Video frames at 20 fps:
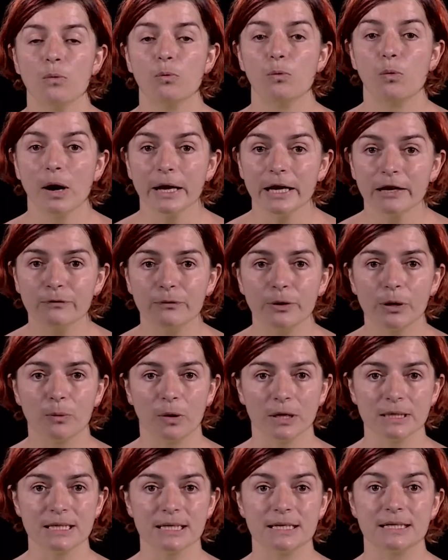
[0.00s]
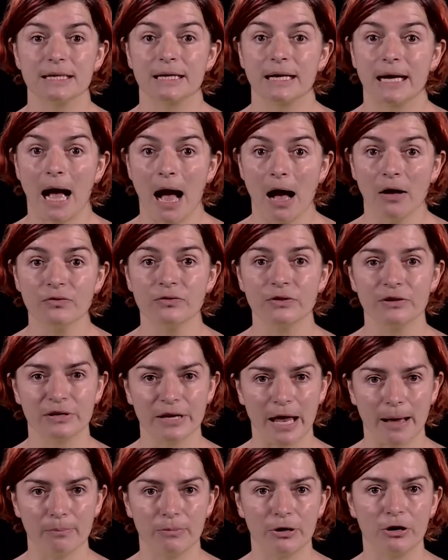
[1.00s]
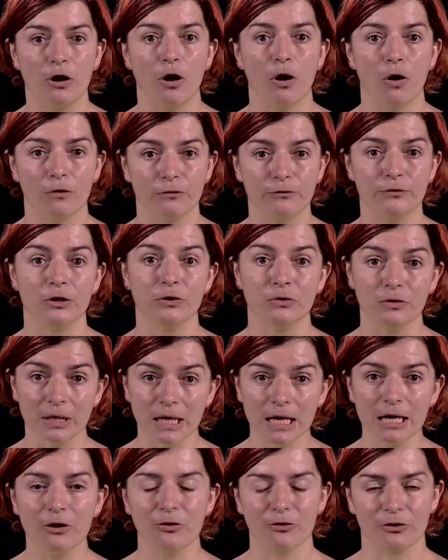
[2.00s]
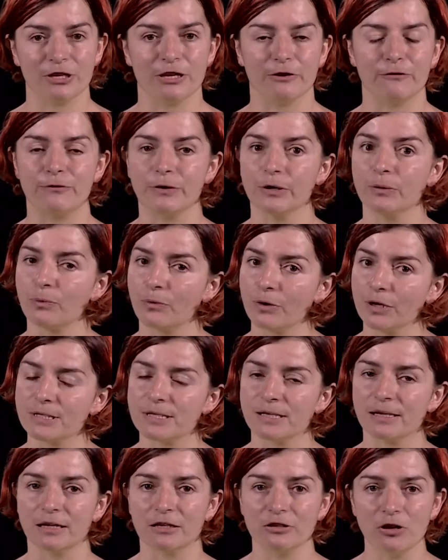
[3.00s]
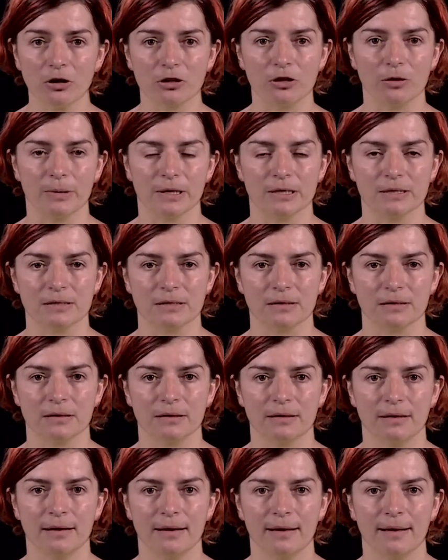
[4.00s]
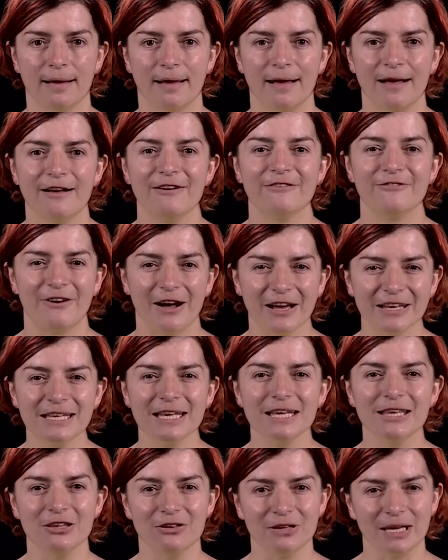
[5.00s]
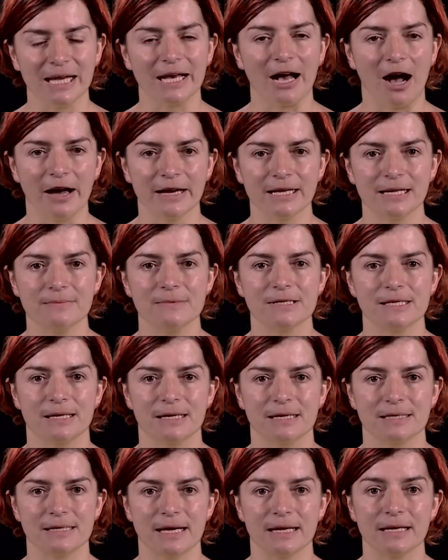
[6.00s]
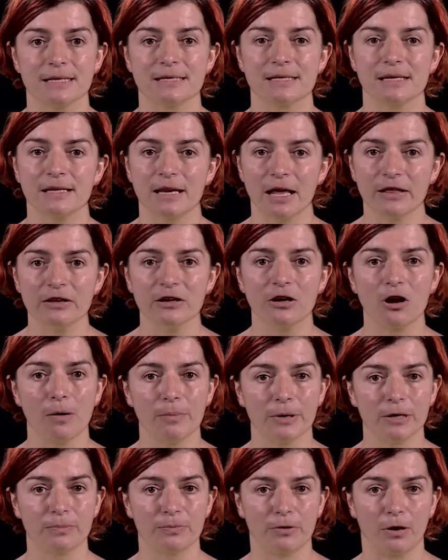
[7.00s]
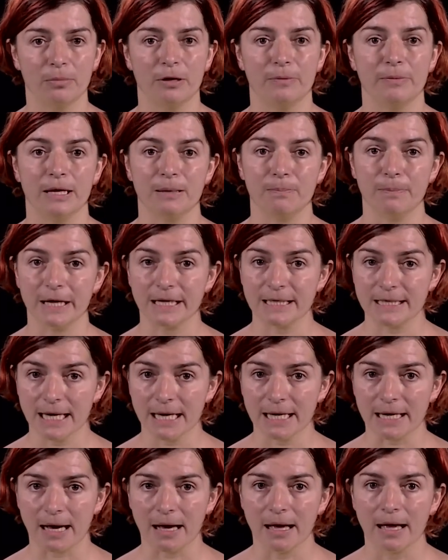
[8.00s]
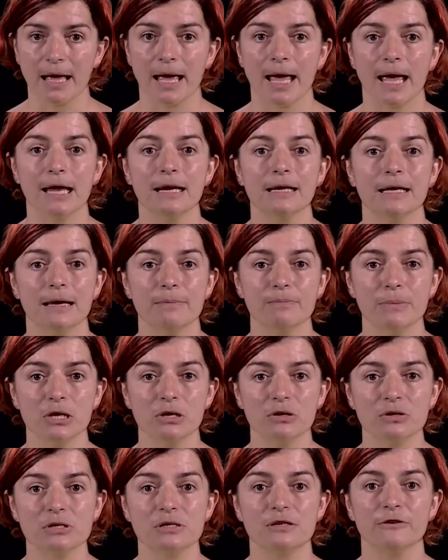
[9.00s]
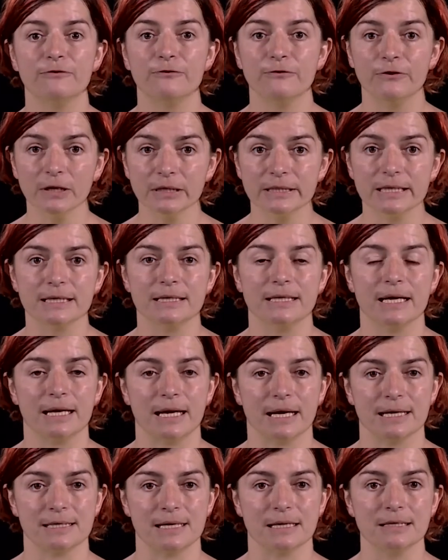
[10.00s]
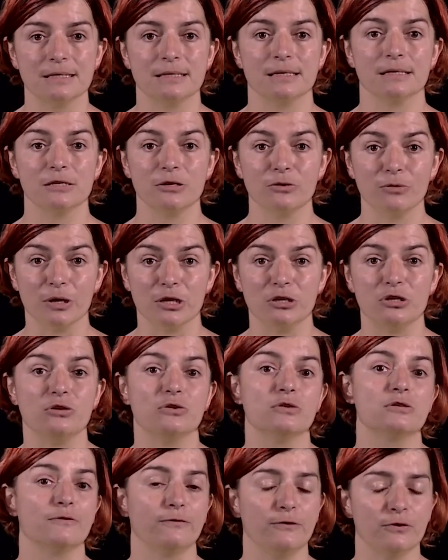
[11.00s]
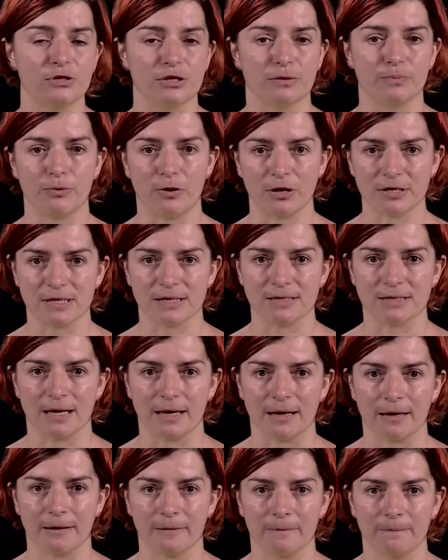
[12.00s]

What if we wanted to count the number of unique or different words in a document? Finding unique items in a set is another common problem in big data and can be used to filter data sets to reduce future processing.